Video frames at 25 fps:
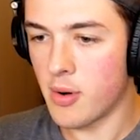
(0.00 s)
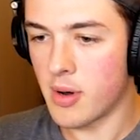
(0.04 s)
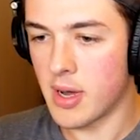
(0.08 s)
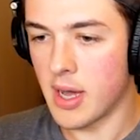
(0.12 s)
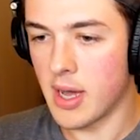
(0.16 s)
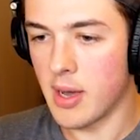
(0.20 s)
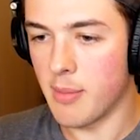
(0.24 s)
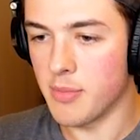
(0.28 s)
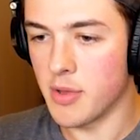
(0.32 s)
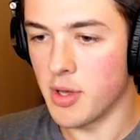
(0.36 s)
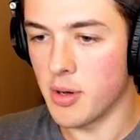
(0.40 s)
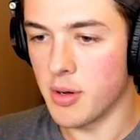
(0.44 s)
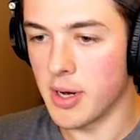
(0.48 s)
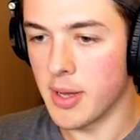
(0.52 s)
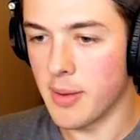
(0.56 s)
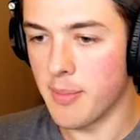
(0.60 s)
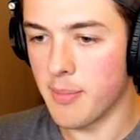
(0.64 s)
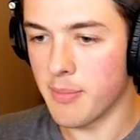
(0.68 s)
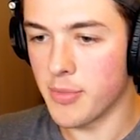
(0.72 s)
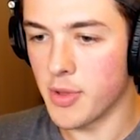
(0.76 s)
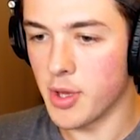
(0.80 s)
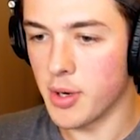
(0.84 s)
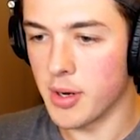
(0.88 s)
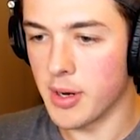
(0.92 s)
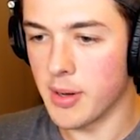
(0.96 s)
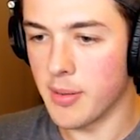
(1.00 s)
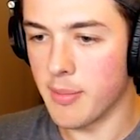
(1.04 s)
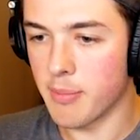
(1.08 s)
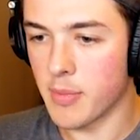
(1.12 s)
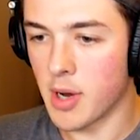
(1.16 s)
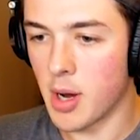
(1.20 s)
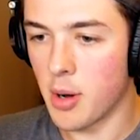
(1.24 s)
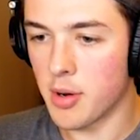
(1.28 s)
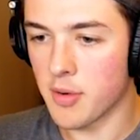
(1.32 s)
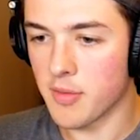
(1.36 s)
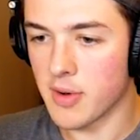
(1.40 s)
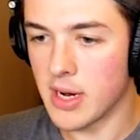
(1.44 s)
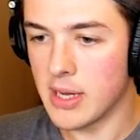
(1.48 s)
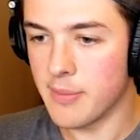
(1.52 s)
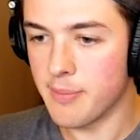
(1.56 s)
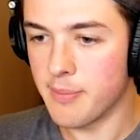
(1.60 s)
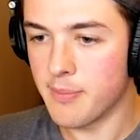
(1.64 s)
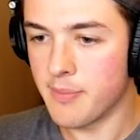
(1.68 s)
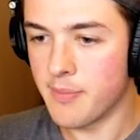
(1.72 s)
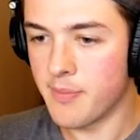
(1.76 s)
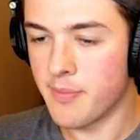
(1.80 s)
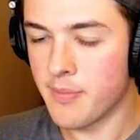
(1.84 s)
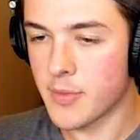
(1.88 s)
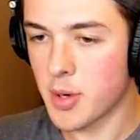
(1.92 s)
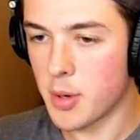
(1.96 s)
Okay, I'm doing it. I'm doing it. I'm going around.
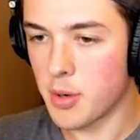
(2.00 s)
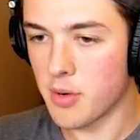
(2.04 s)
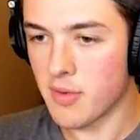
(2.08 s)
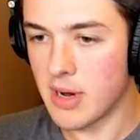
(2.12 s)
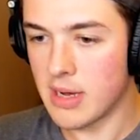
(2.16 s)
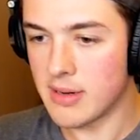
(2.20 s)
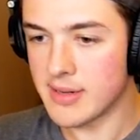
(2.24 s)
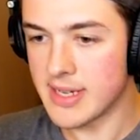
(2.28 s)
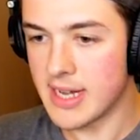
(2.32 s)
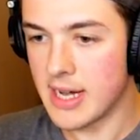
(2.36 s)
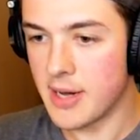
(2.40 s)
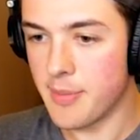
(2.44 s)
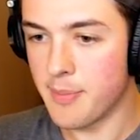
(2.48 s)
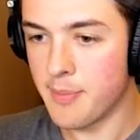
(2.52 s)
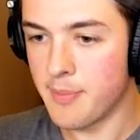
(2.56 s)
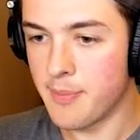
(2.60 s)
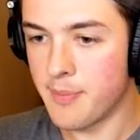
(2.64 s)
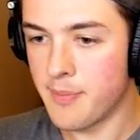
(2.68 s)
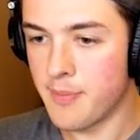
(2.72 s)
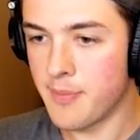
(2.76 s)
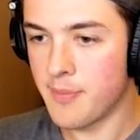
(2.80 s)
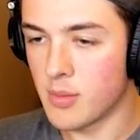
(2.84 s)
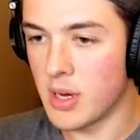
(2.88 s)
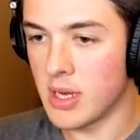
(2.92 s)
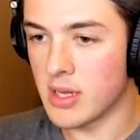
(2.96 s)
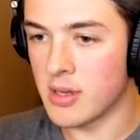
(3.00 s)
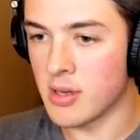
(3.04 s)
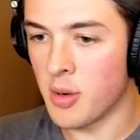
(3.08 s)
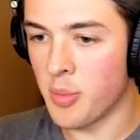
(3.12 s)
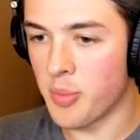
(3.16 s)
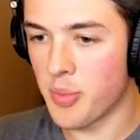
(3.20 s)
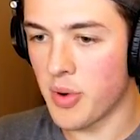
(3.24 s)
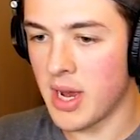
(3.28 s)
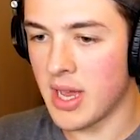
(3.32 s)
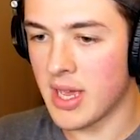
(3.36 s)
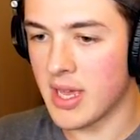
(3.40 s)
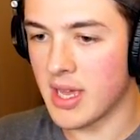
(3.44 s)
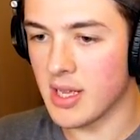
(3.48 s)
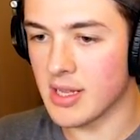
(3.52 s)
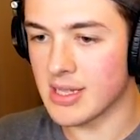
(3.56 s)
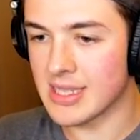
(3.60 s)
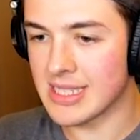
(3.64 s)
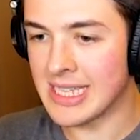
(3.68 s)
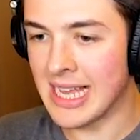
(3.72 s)
Going around town. Wait, don't break it.